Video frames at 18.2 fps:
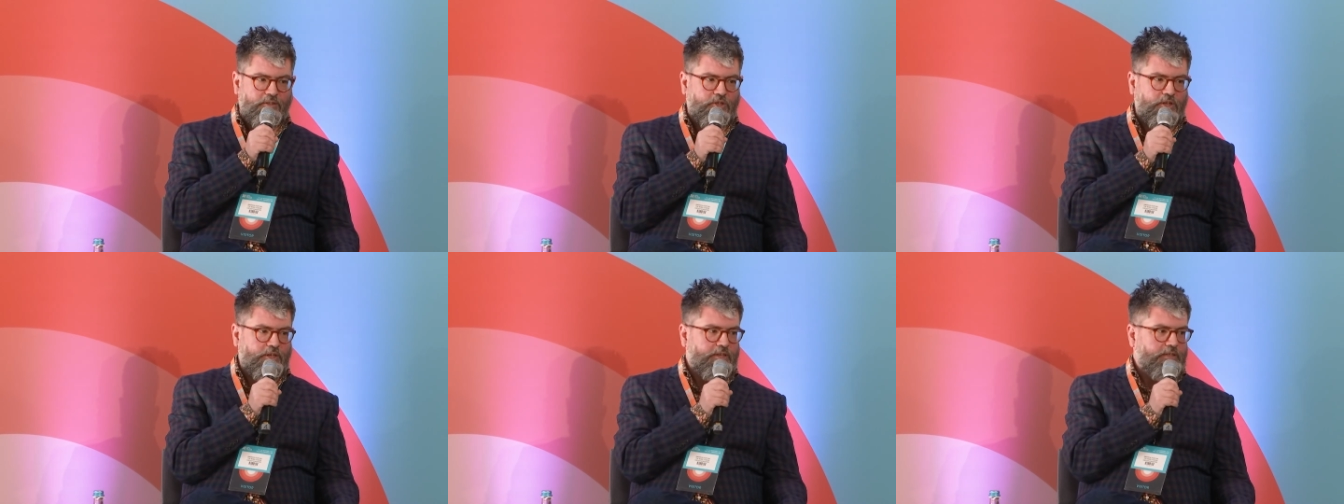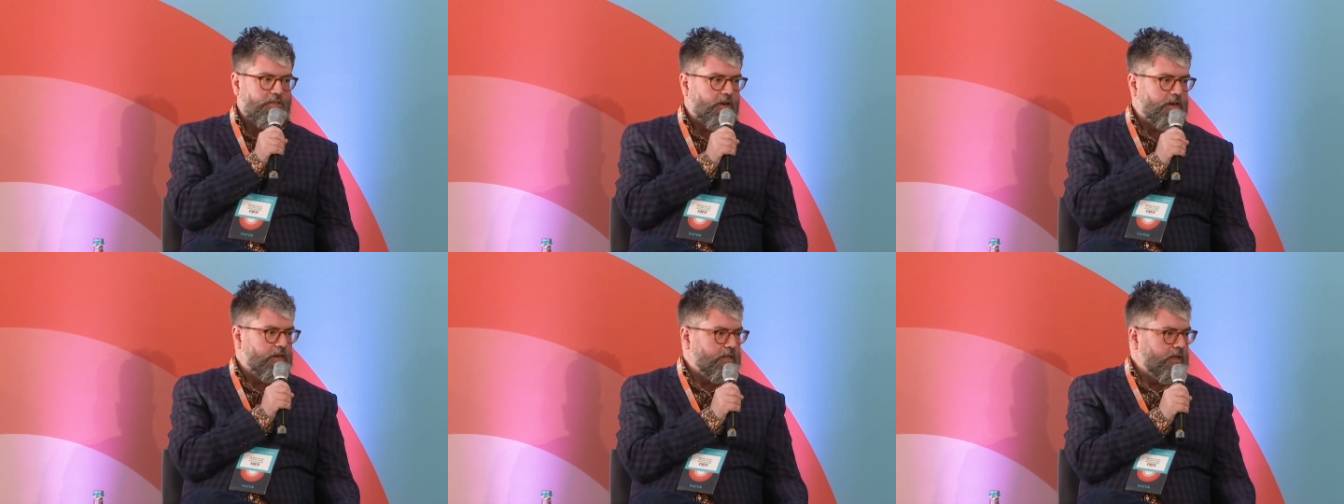she
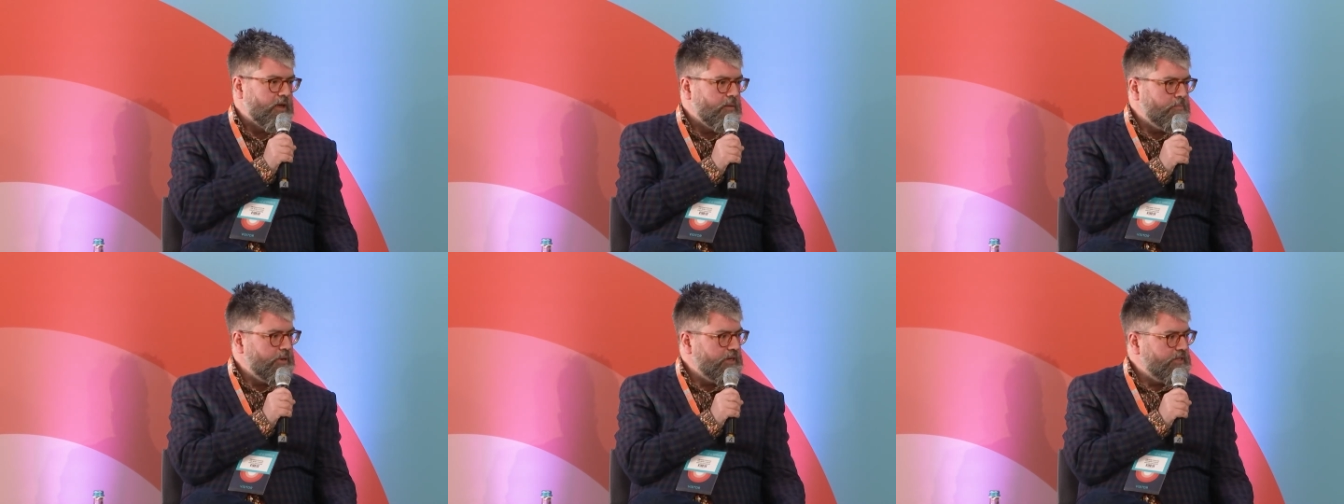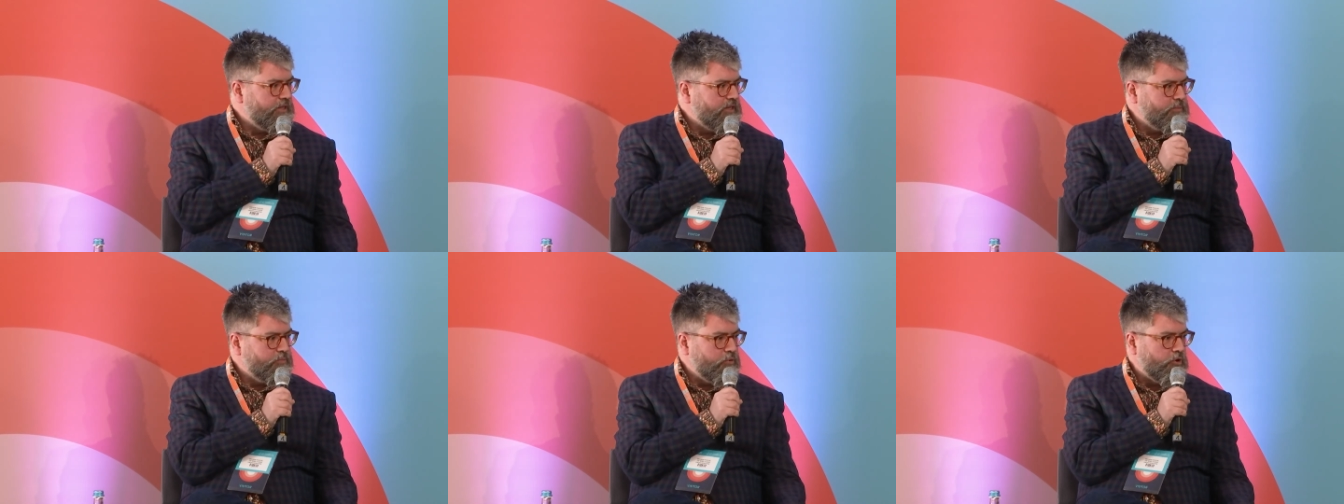decided that her
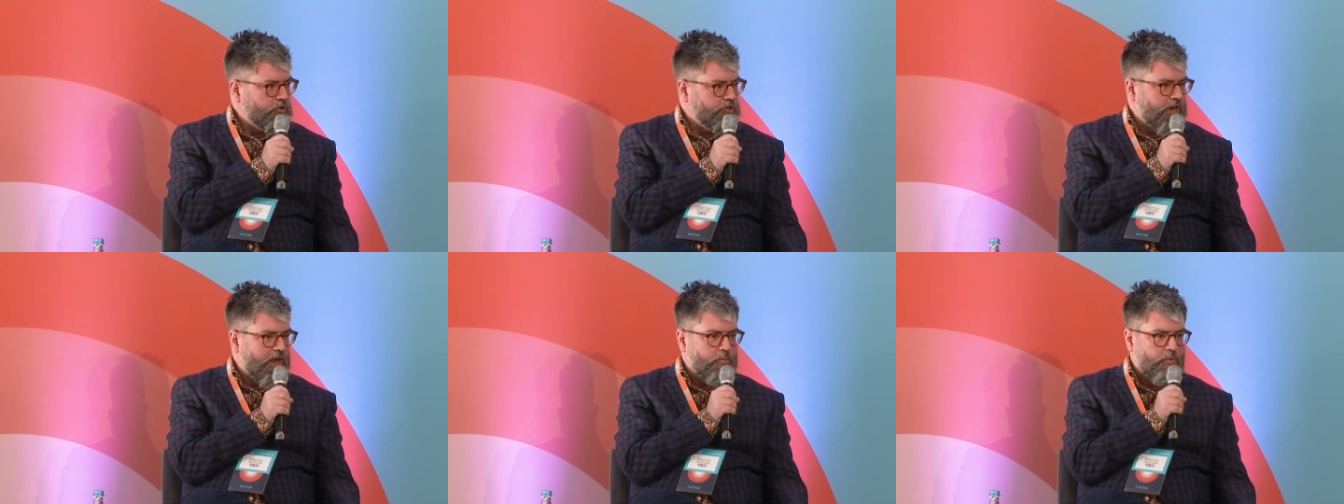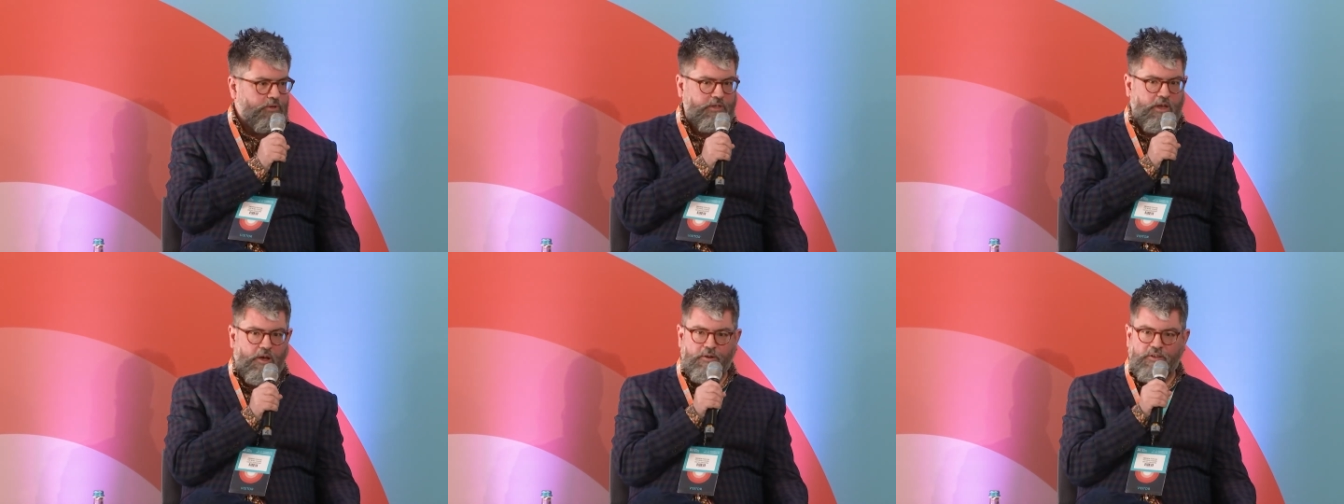business project
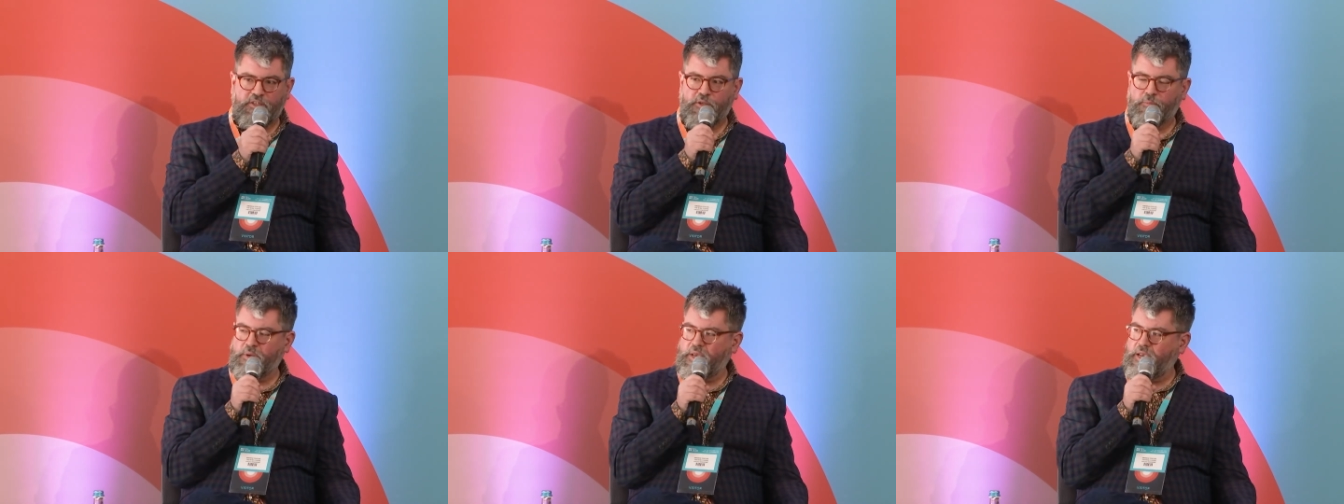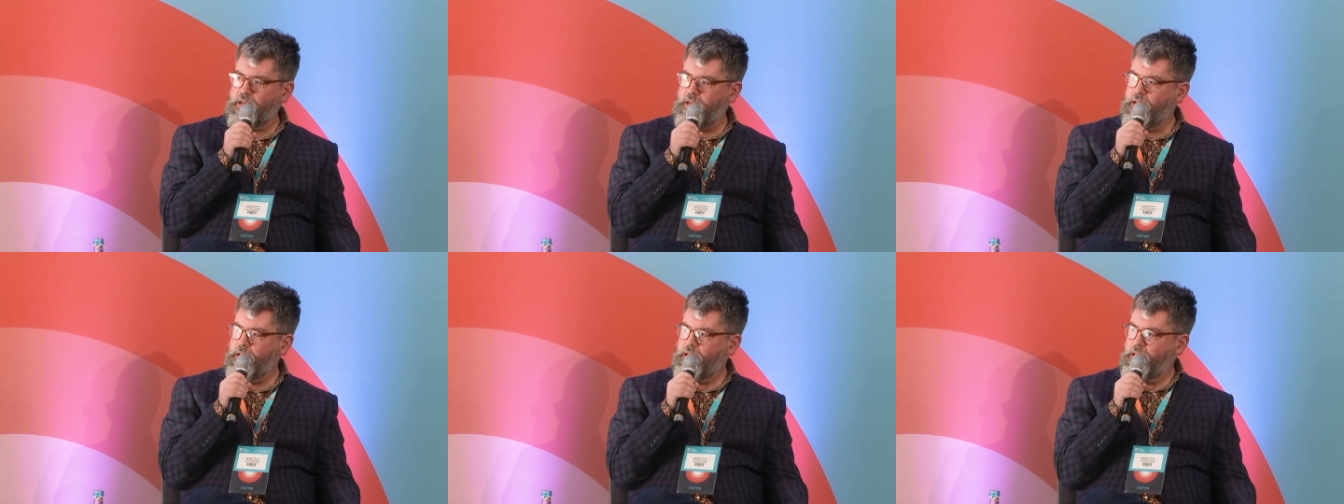was going to
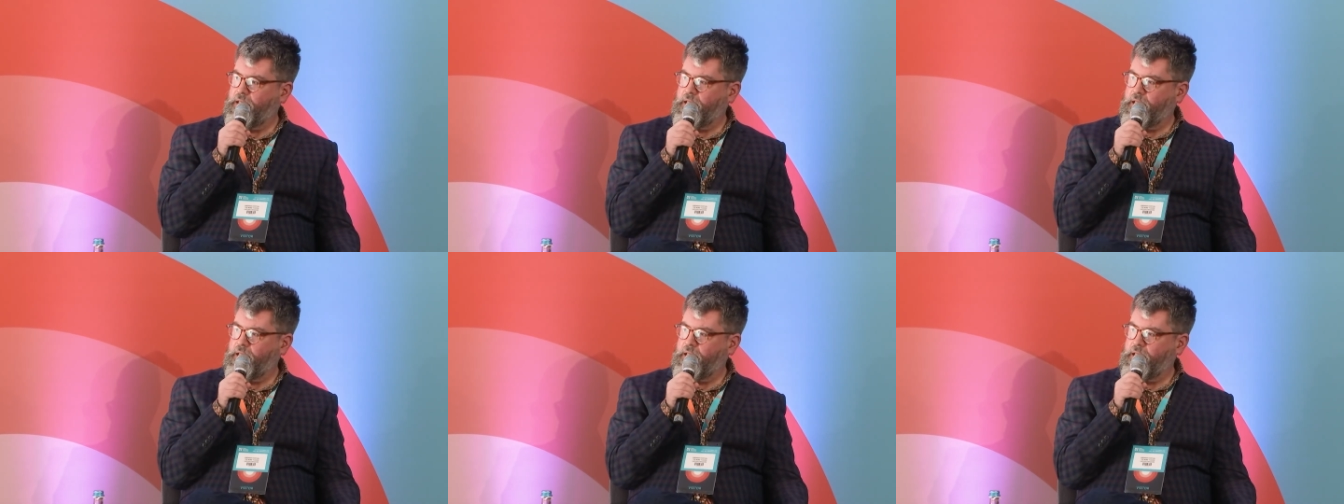be